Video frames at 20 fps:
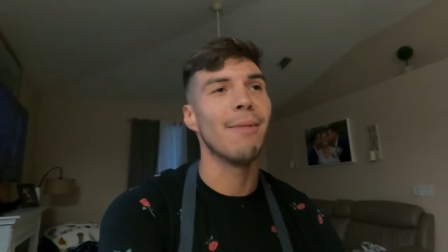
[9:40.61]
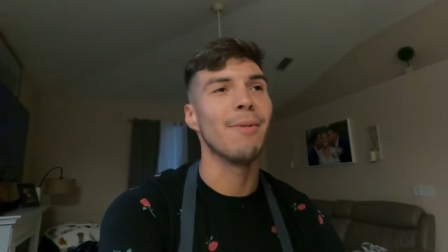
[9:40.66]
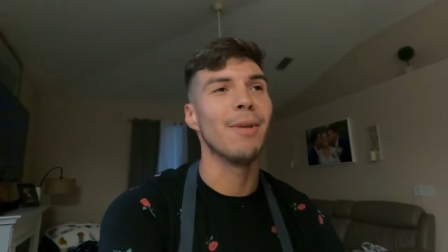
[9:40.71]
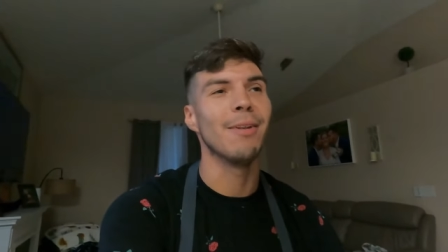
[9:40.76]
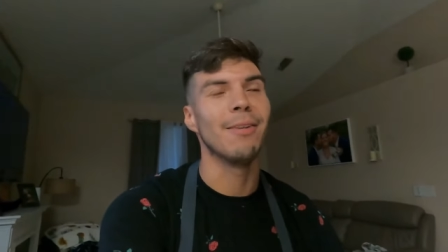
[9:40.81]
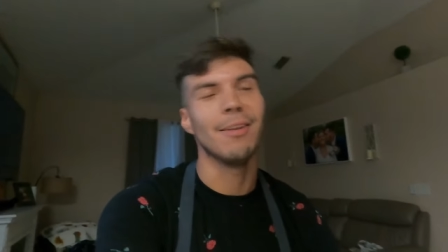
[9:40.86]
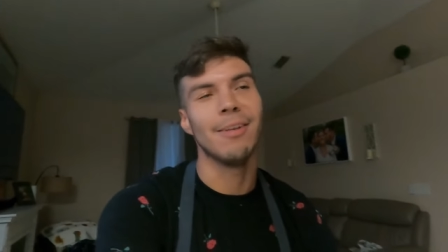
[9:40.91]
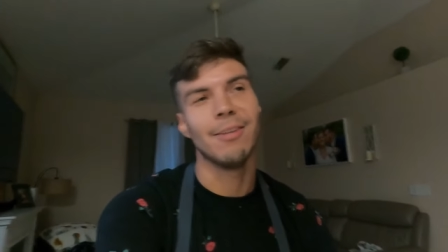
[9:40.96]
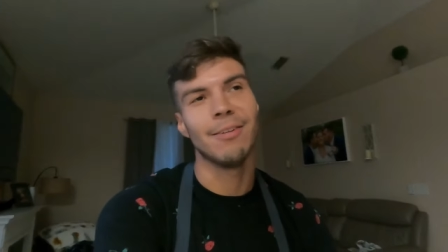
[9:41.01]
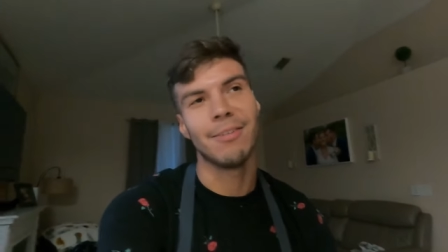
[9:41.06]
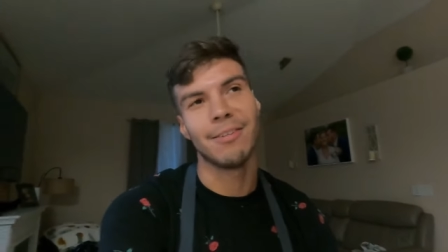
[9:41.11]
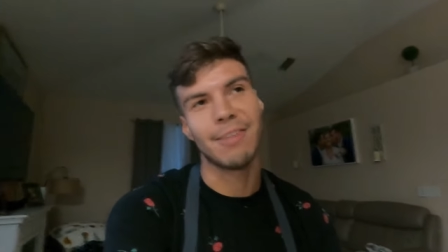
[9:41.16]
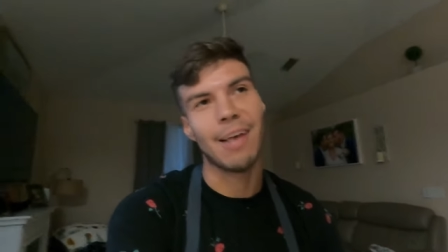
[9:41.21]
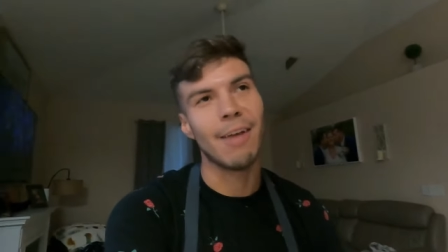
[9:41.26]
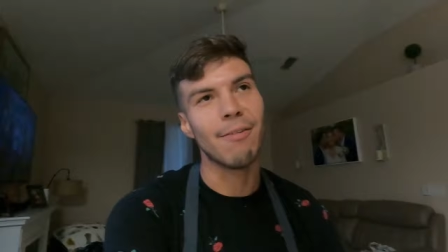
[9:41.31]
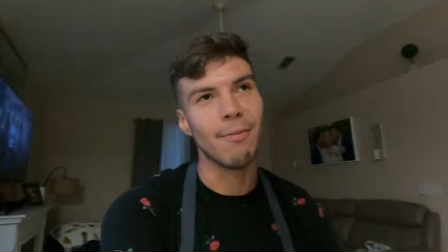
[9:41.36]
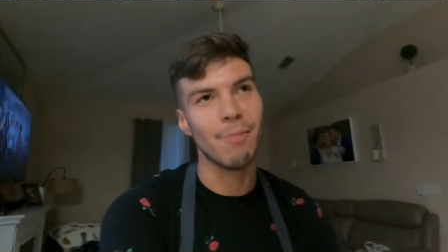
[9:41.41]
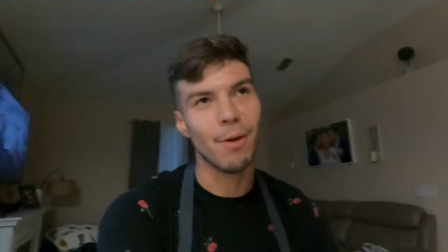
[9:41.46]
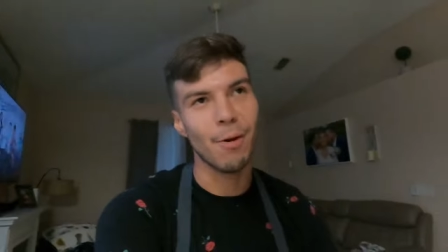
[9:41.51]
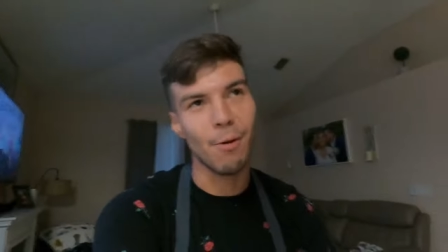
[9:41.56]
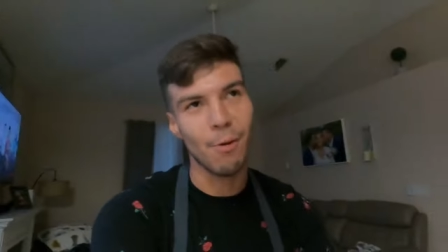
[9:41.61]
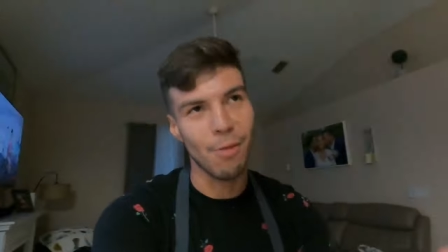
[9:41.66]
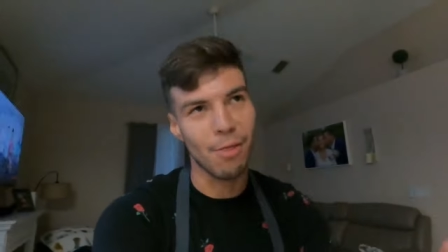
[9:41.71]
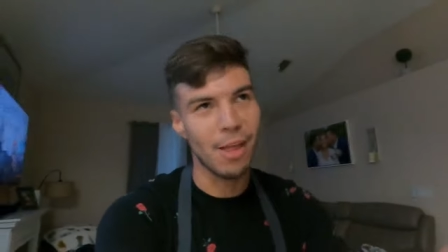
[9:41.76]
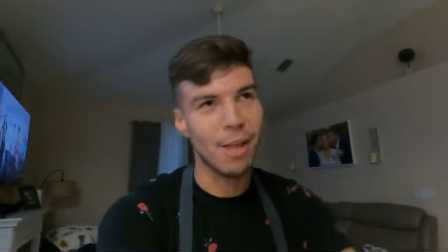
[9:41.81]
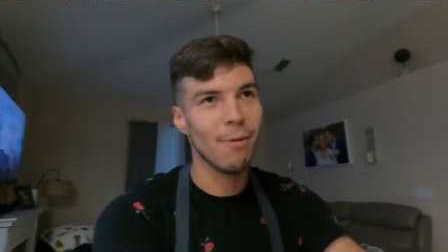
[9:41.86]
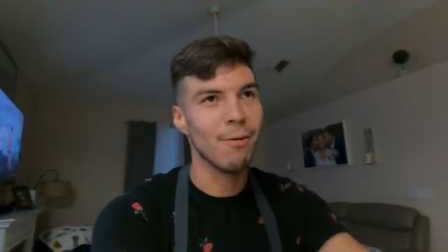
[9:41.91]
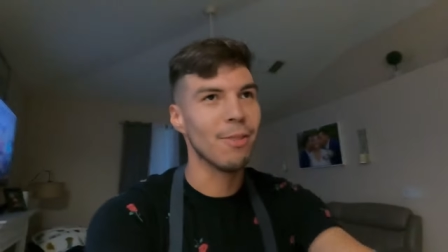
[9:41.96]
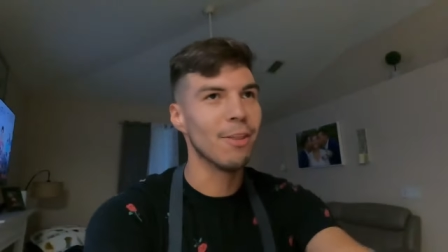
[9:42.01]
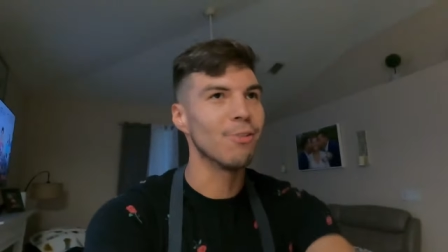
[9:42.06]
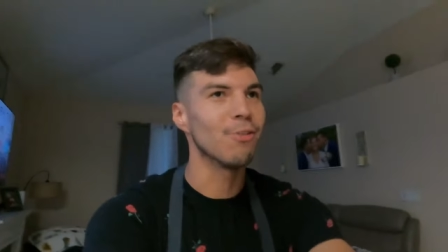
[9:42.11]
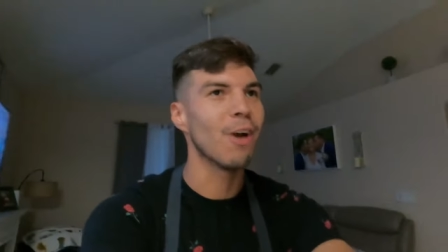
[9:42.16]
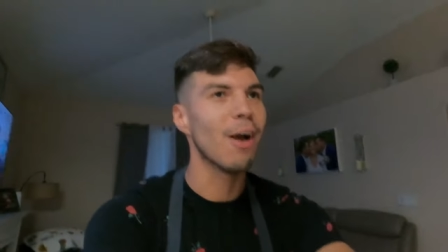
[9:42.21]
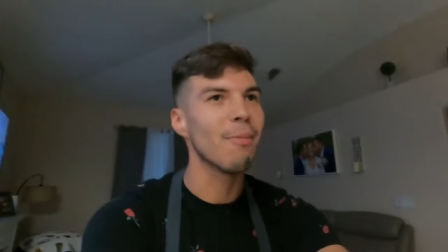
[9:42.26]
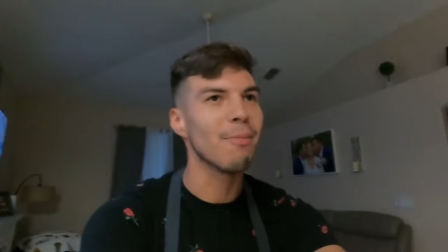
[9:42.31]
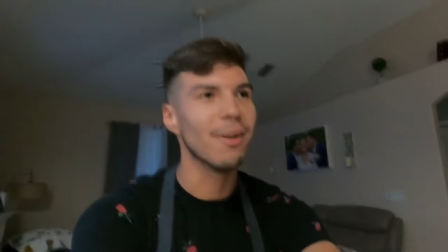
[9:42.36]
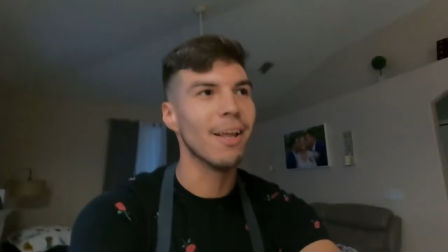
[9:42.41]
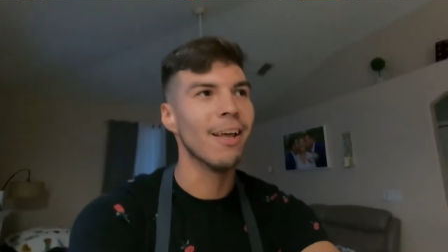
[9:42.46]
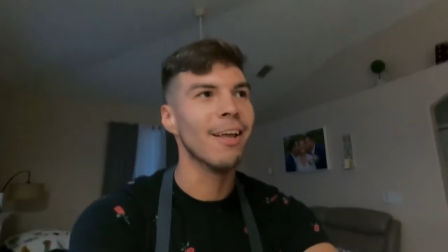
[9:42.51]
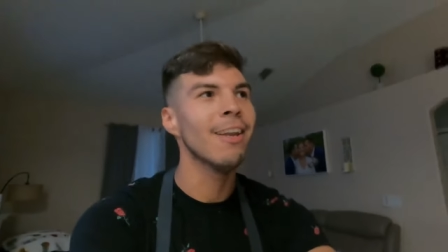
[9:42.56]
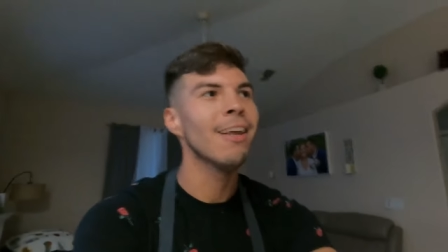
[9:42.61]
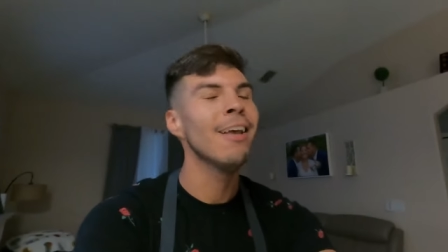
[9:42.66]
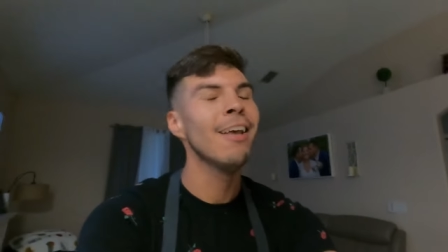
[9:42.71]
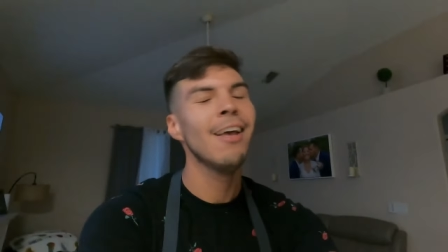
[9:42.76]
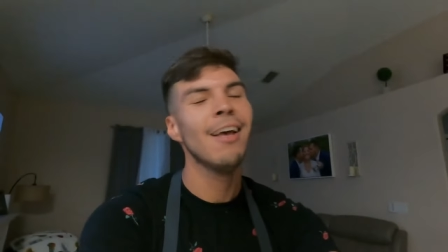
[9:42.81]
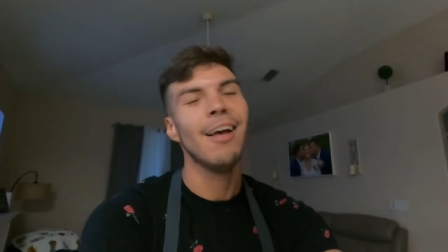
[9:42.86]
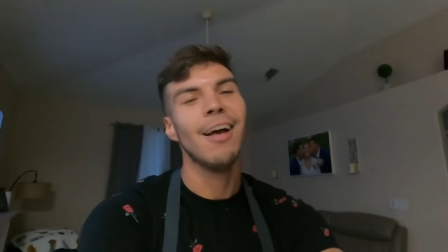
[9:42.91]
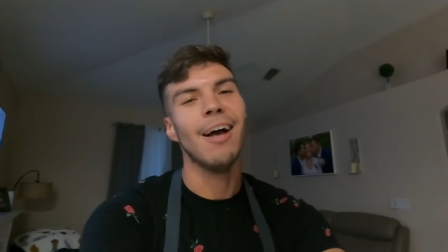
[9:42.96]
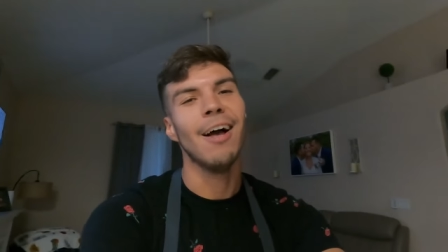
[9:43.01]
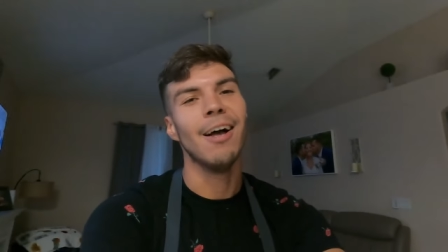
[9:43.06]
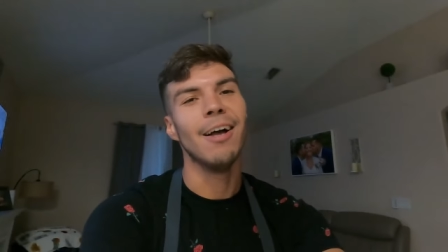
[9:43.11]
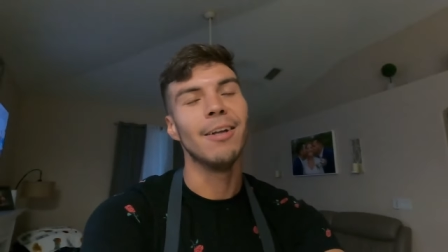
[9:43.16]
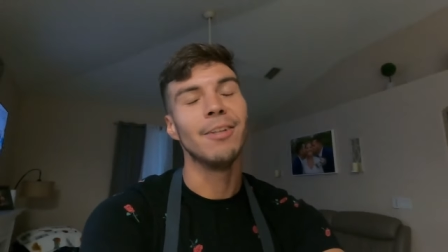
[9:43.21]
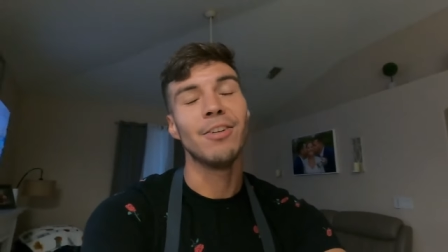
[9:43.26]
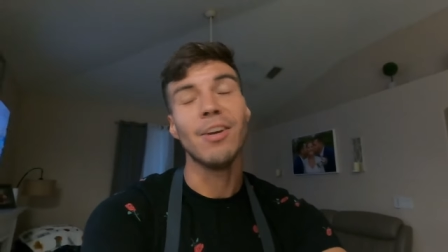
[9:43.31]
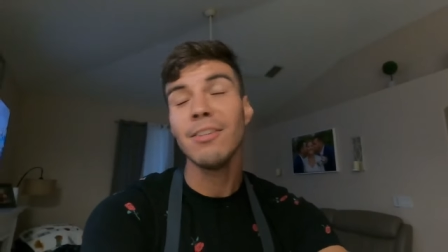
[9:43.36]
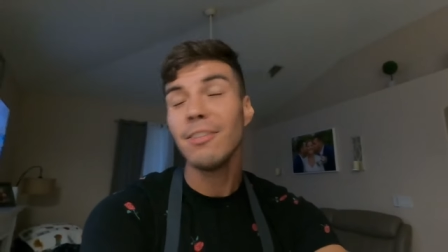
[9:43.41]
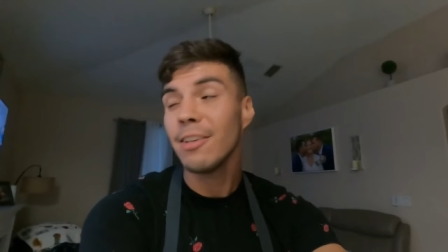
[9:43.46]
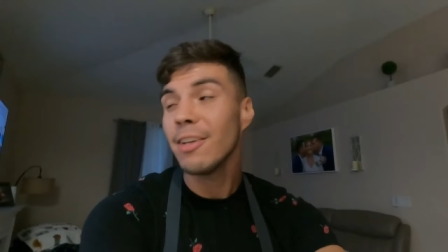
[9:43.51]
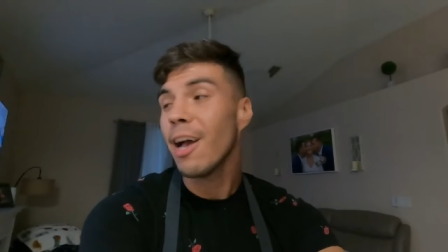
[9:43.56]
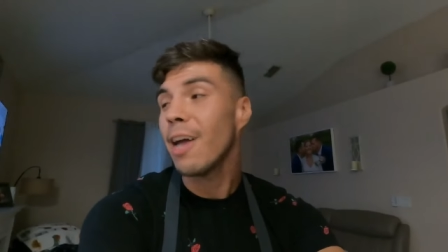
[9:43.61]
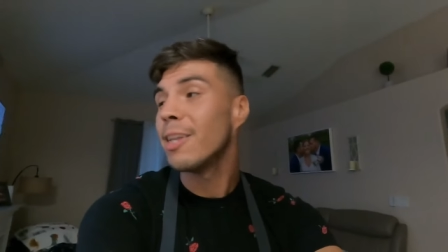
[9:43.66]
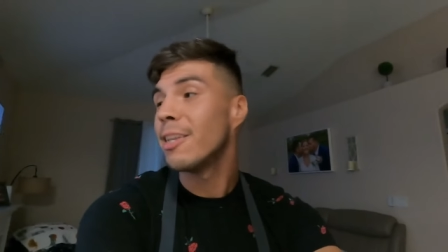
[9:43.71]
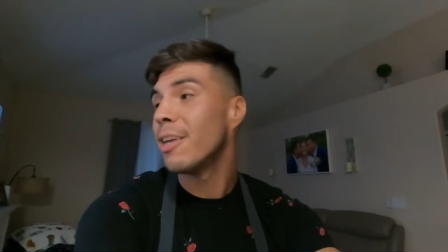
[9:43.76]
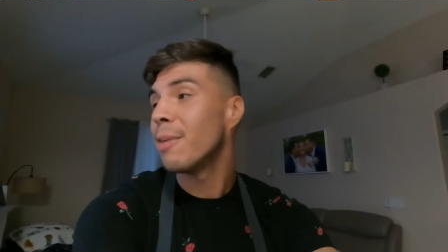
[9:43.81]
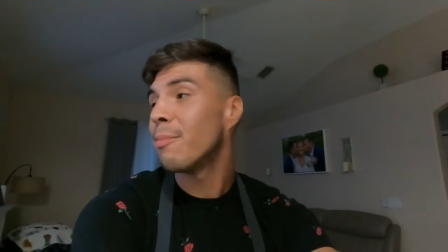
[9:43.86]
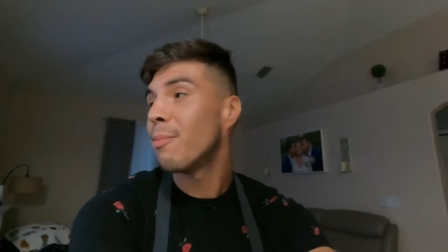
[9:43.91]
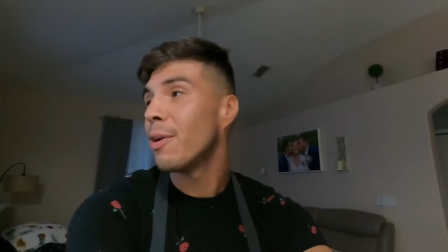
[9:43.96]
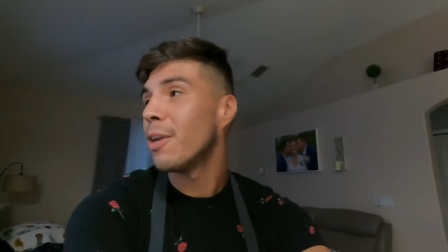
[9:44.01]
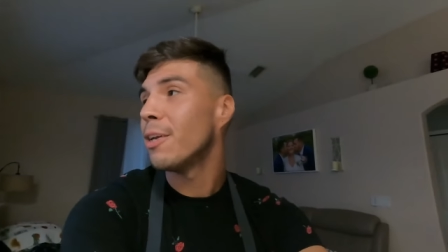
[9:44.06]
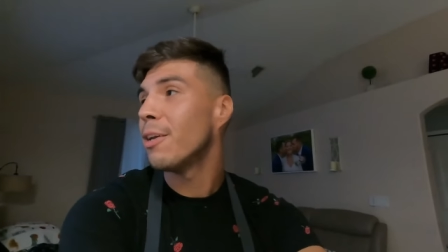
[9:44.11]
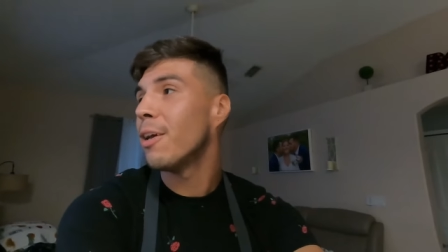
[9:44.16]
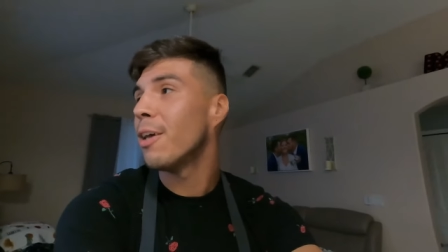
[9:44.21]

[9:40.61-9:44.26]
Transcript: I mean, aside from the whole thing with the drop net, uh, Justin got did pretty